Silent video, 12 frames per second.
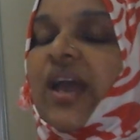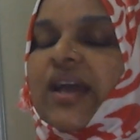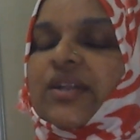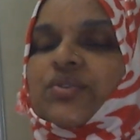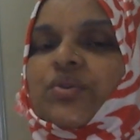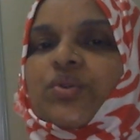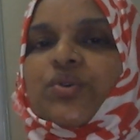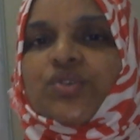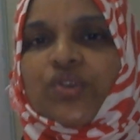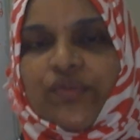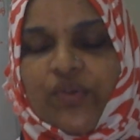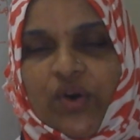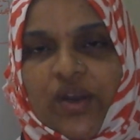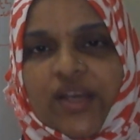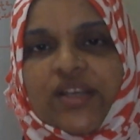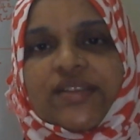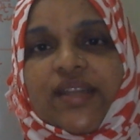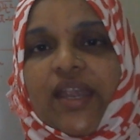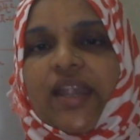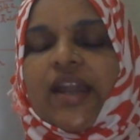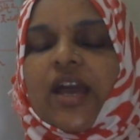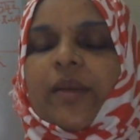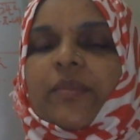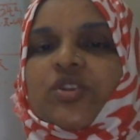and solution for a
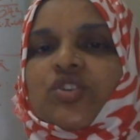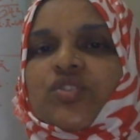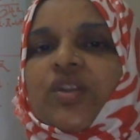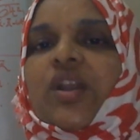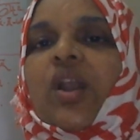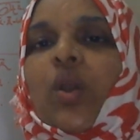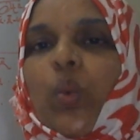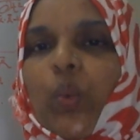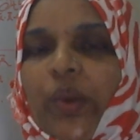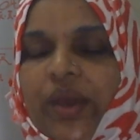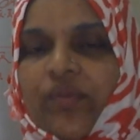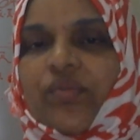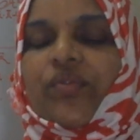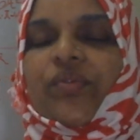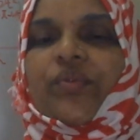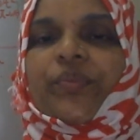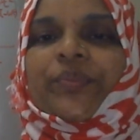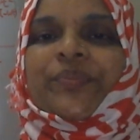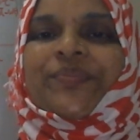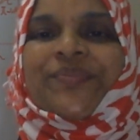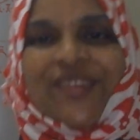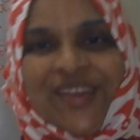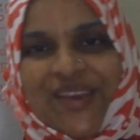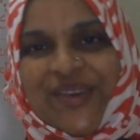three-dimensional wave.
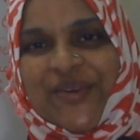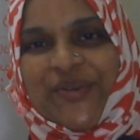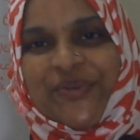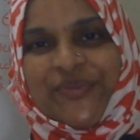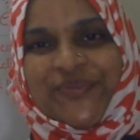Thank you.